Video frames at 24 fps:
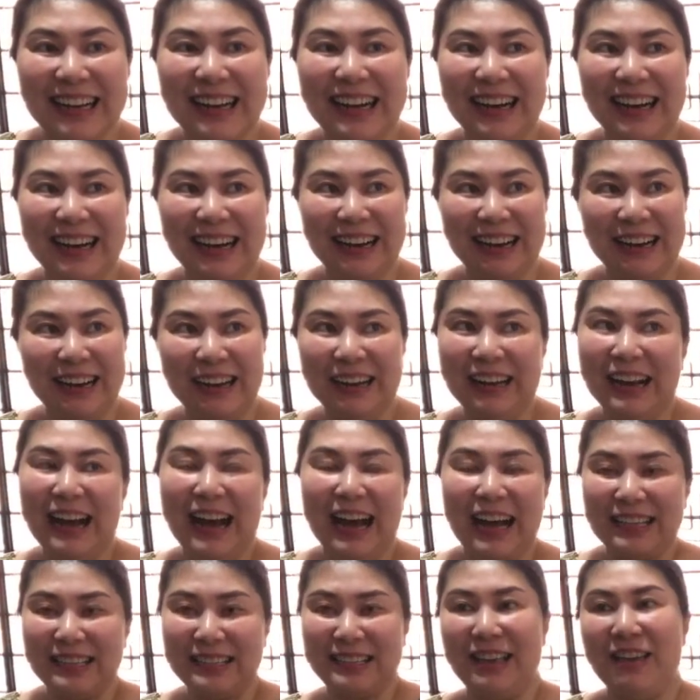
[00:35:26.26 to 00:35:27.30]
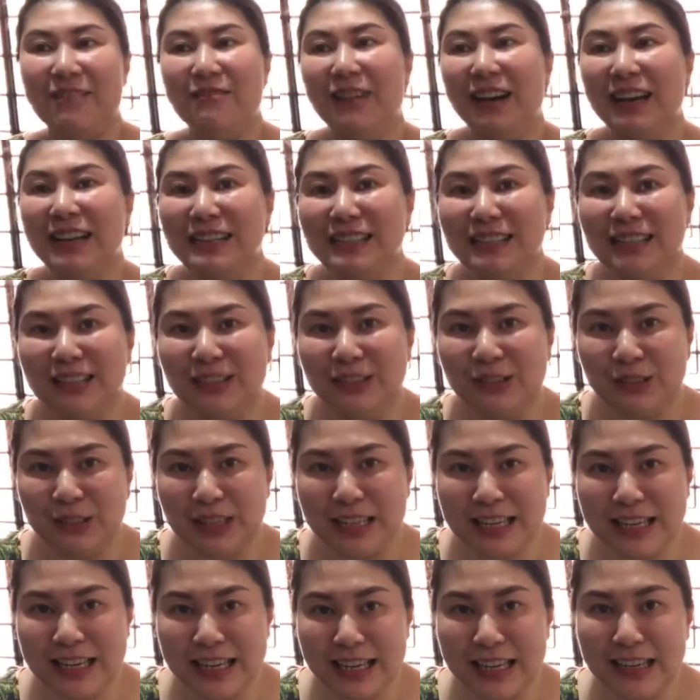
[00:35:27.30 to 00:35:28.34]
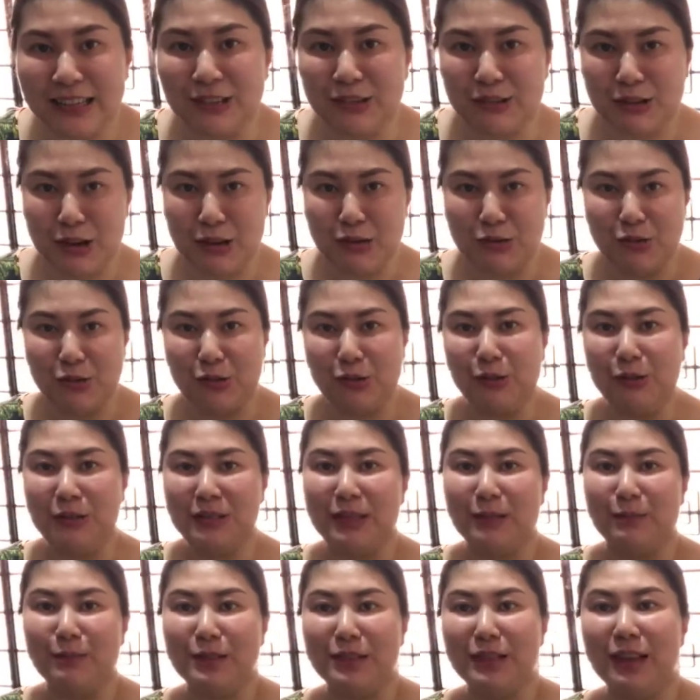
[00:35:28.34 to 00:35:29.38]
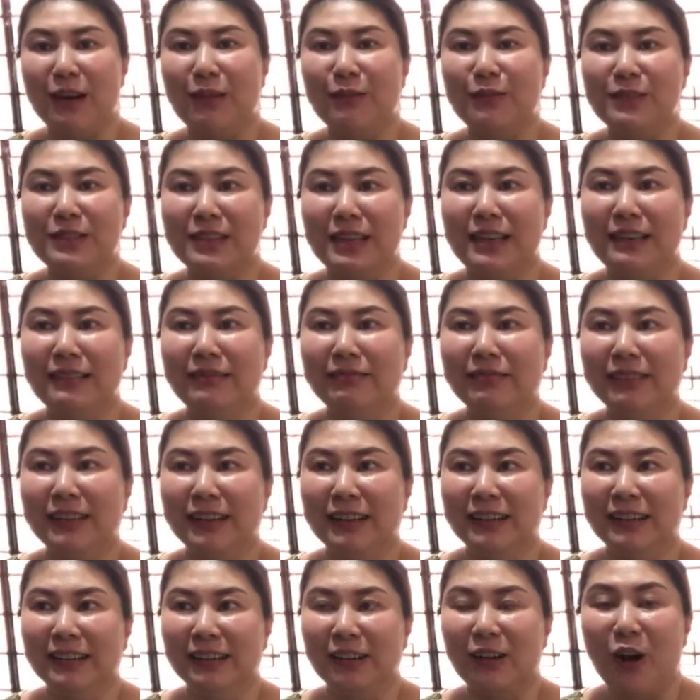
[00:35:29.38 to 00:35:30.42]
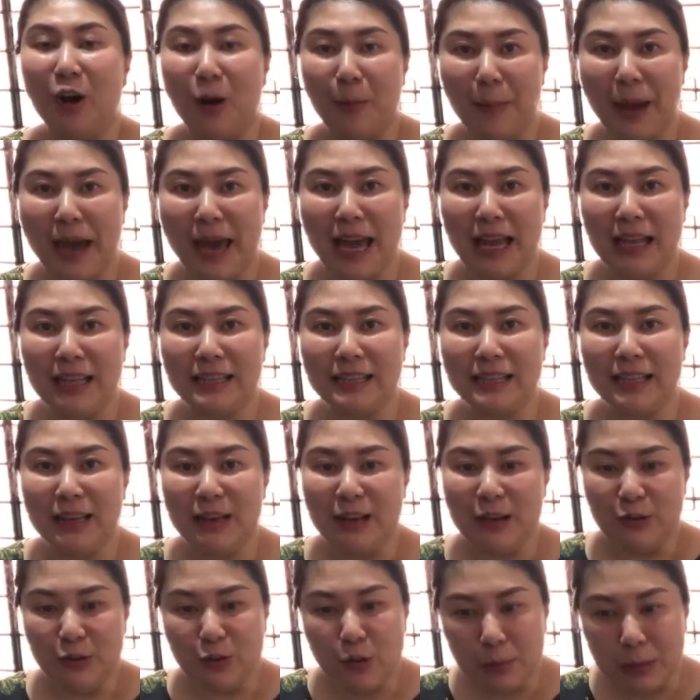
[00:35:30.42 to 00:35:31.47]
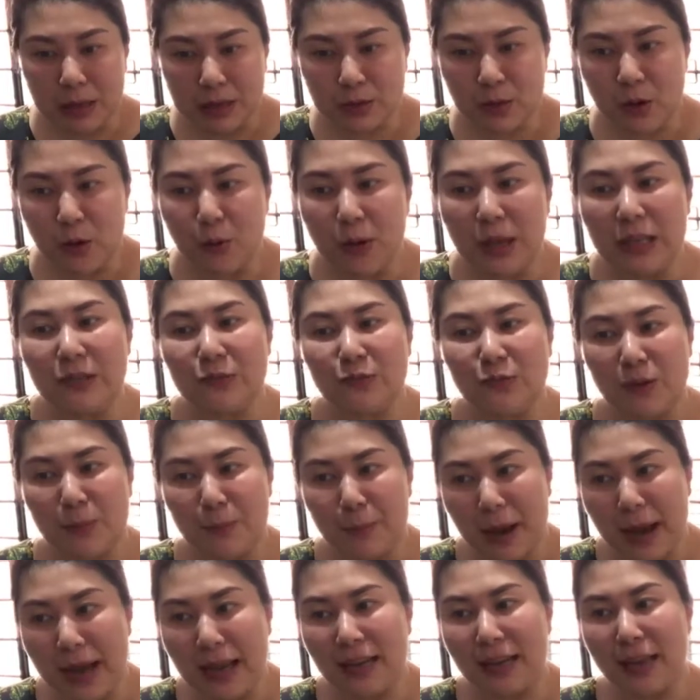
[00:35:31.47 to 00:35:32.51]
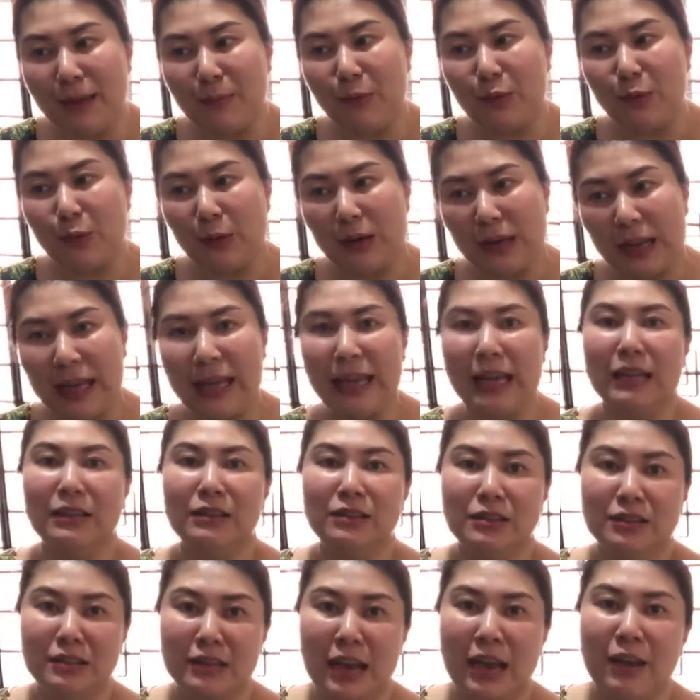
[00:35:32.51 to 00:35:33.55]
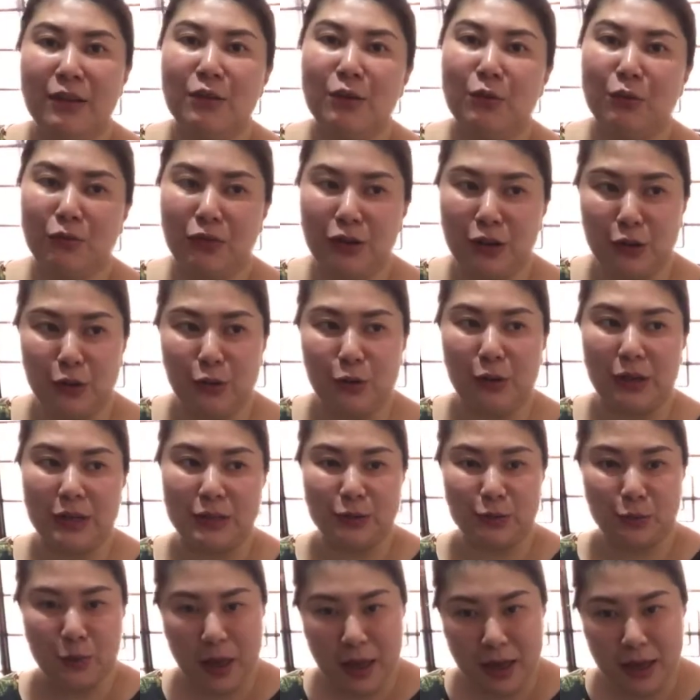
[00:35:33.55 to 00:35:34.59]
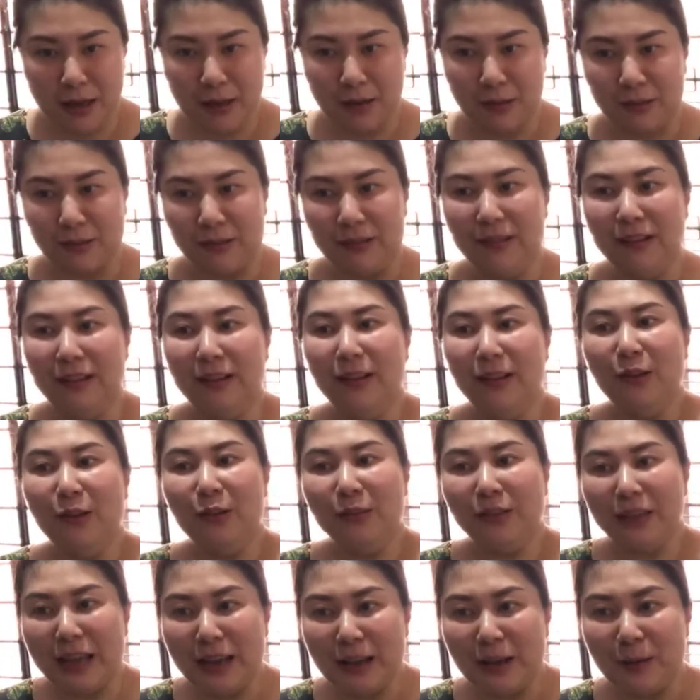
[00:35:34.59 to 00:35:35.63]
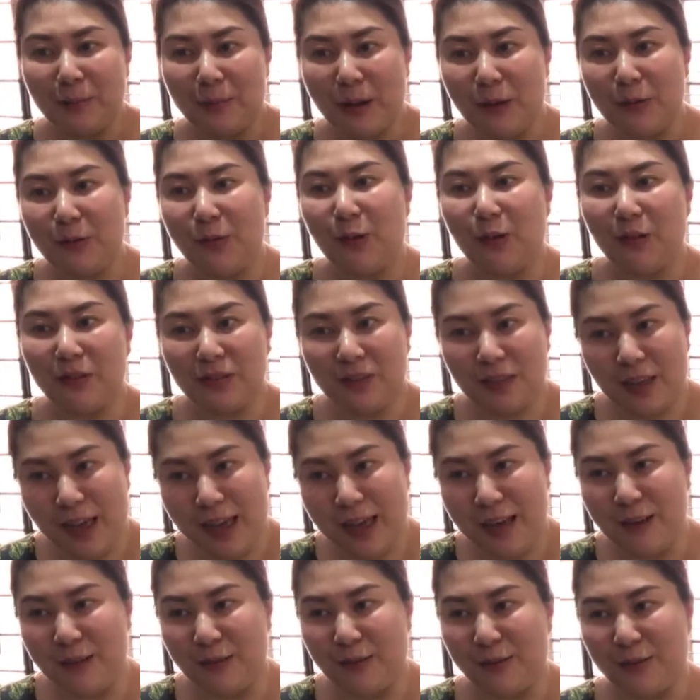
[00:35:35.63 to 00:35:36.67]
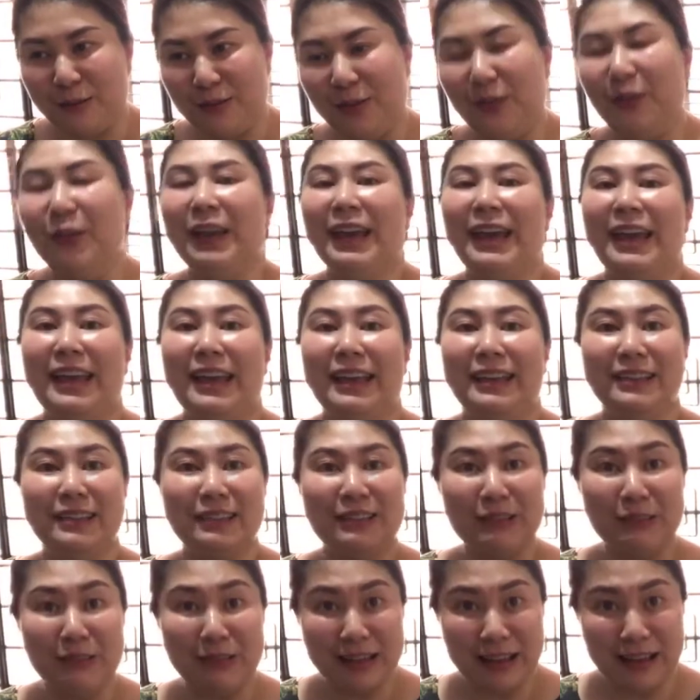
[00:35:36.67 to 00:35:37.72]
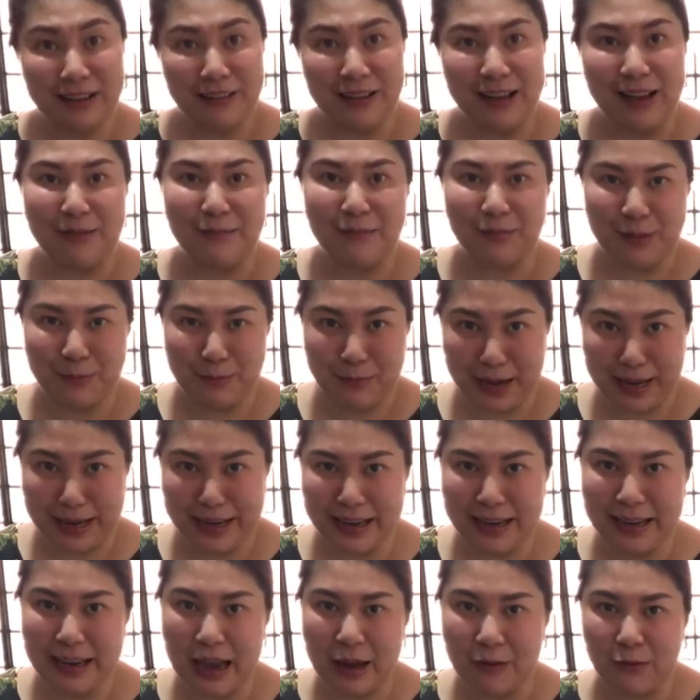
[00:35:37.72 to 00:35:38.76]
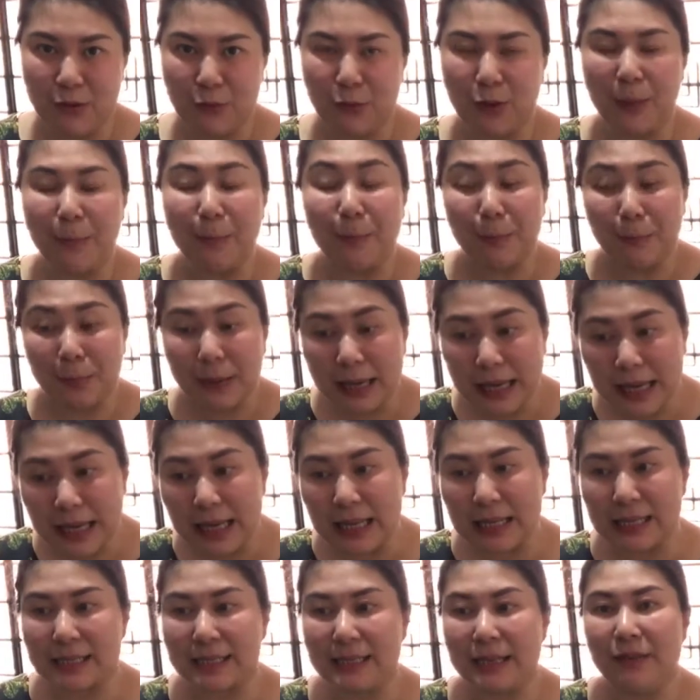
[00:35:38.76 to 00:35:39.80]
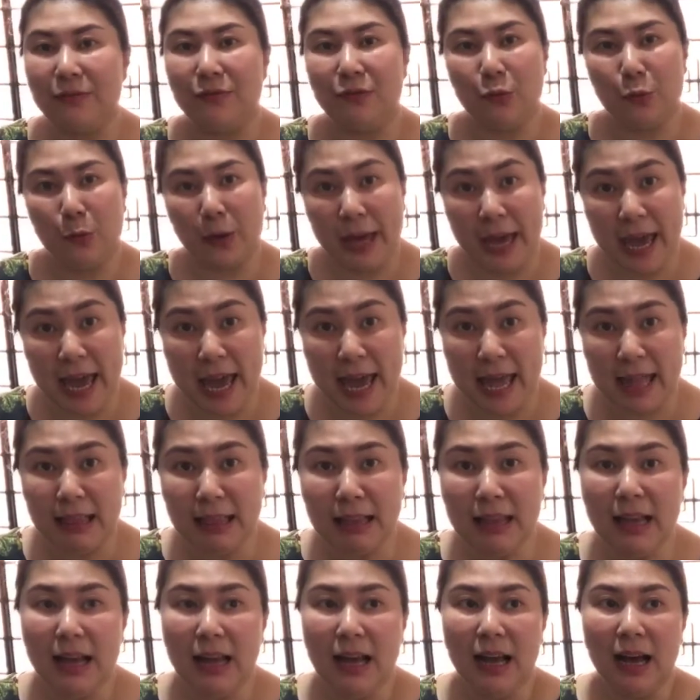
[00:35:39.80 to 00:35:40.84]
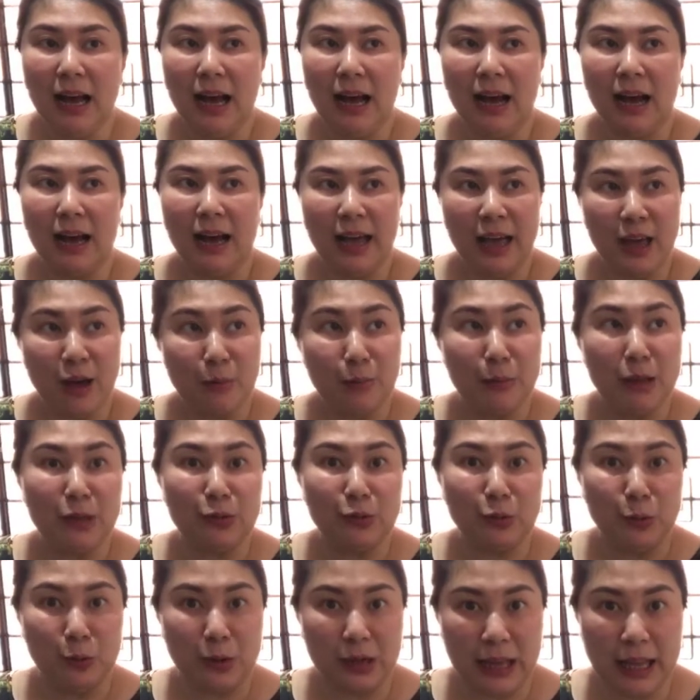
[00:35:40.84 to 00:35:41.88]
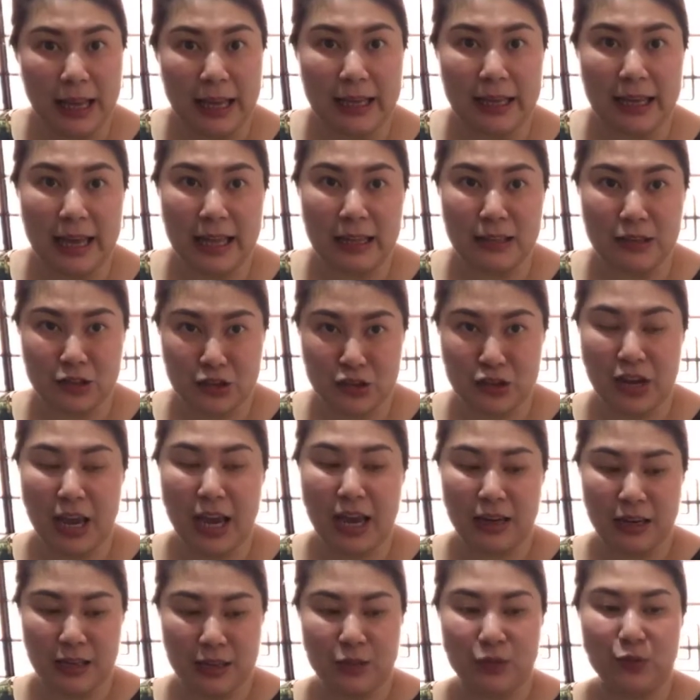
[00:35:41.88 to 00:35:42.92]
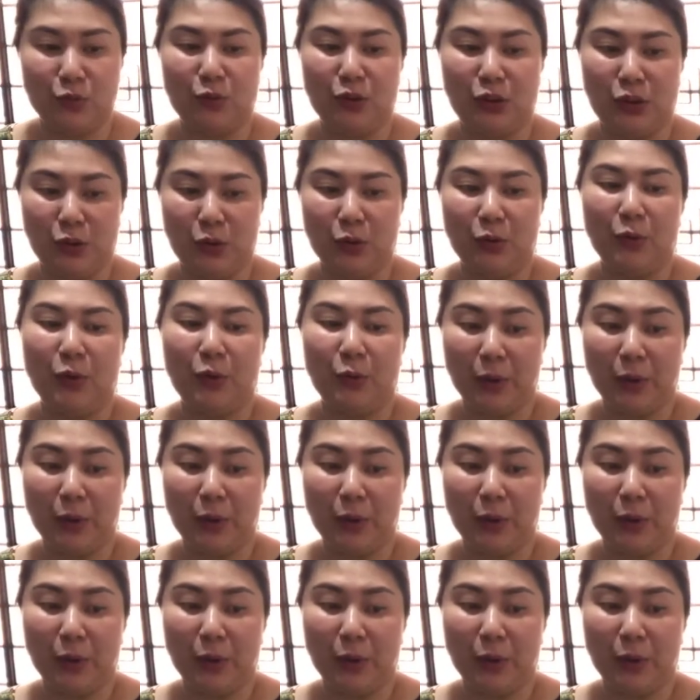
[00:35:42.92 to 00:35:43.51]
Ask the advisor to key in to introduce themselves in the comments. You must always remind them to like and share your video as well. Think about yourself. Okay, so now I'm reminding everyone, please, if you can, help me to like and share this video.